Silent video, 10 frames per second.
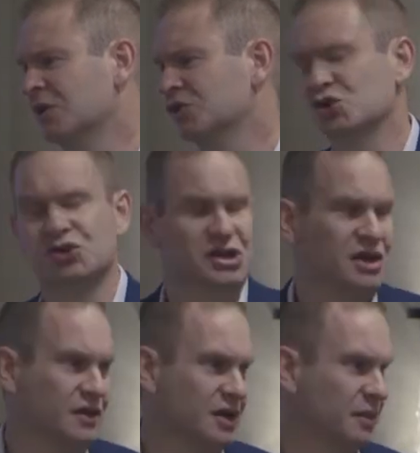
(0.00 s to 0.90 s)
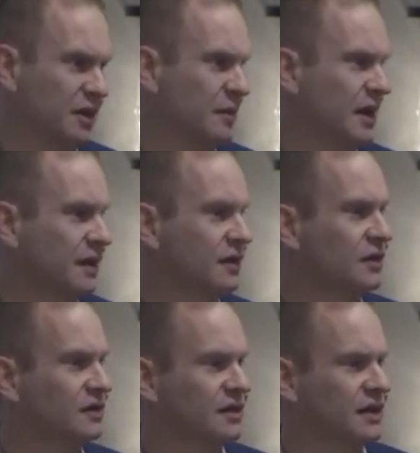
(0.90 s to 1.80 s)
should generate a packet that
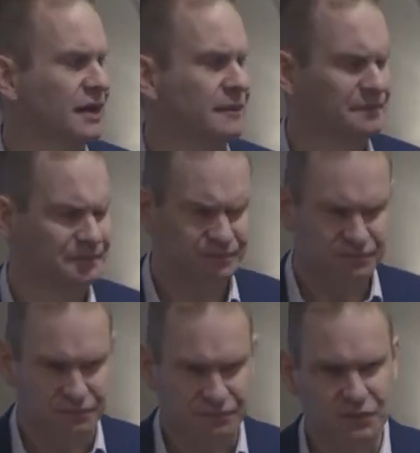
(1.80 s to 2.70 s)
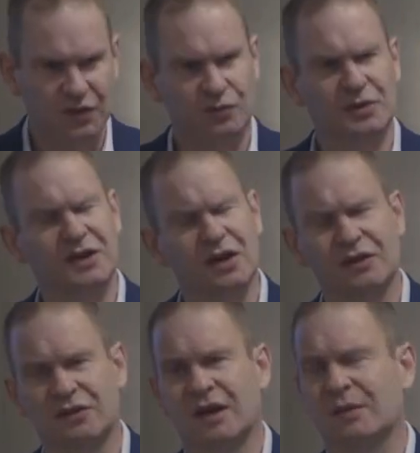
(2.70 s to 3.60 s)
looks like that. So we dug
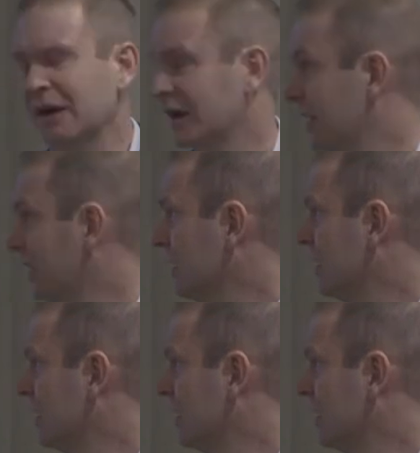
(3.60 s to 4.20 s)
into that packet.